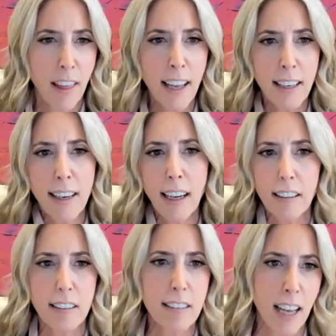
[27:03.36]
that
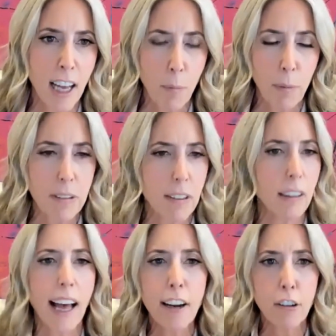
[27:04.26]
next step is a
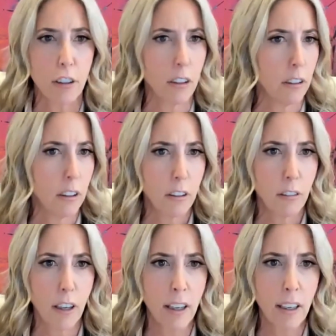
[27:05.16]
lateral,
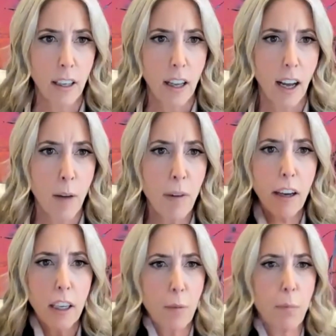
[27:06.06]
right? I'm
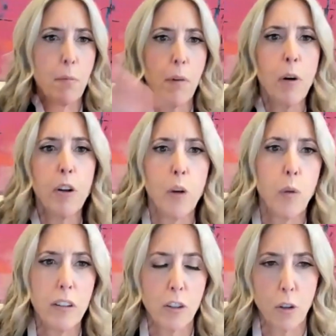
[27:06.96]
not going to promote you
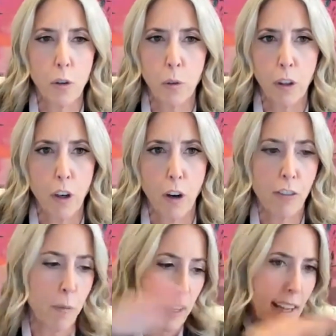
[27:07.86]
into,
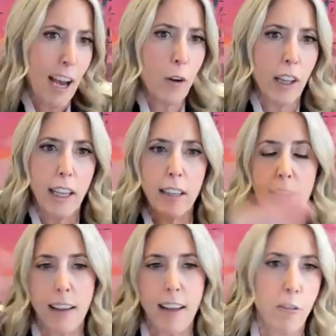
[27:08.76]
from accounting
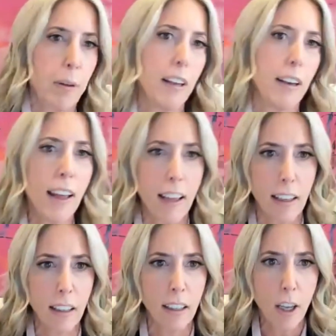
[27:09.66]
into
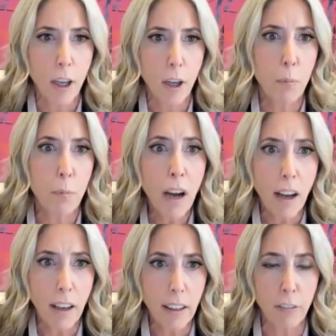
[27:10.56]
FP&A.
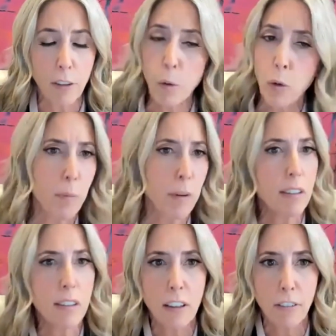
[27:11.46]
But if you want to be a
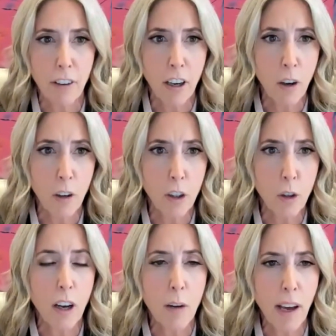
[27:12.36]
CFO and
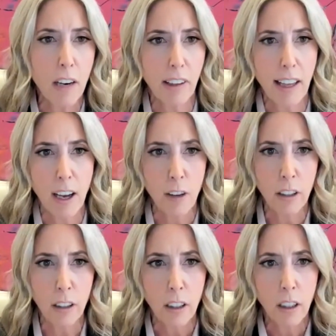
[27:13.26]
you come out of
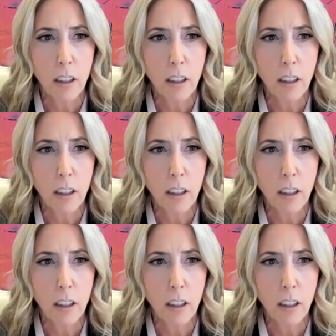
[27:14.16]
accounting,